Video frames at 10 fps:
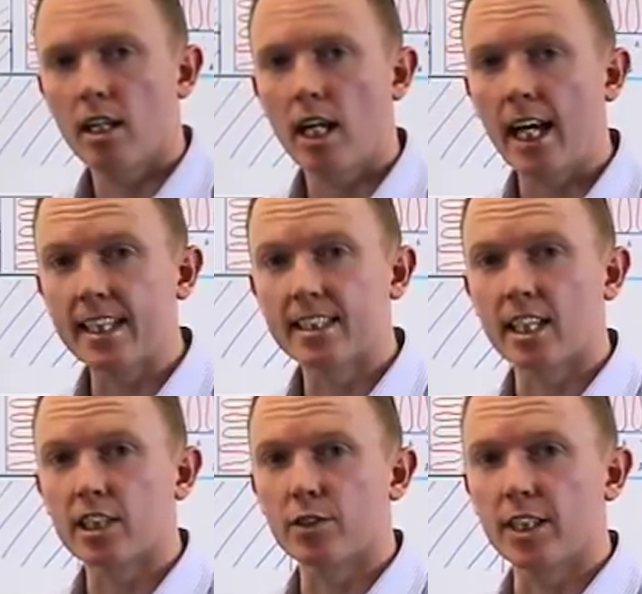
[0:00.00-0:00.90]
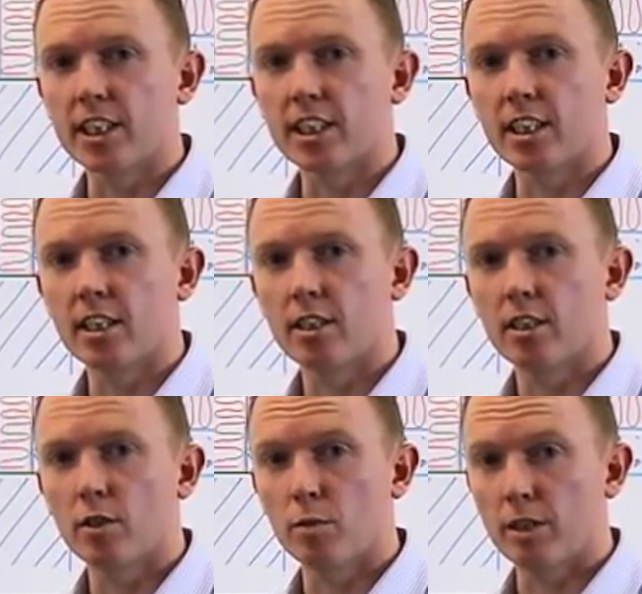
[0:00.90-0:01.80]
high saturation
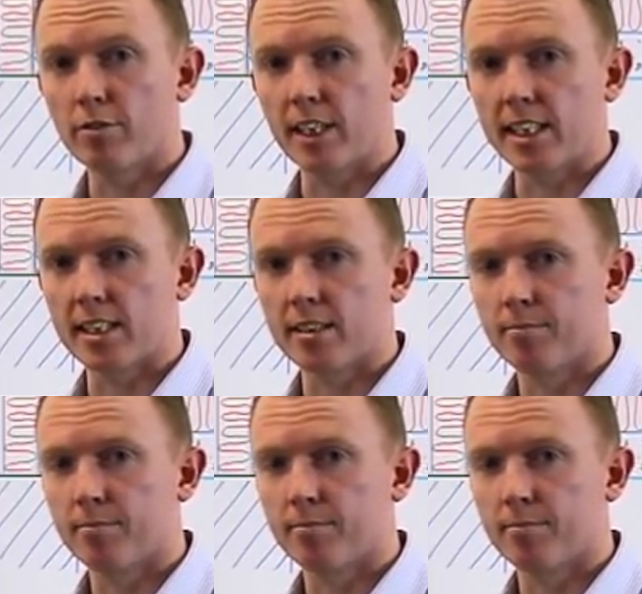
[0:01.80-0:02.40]
with freezing.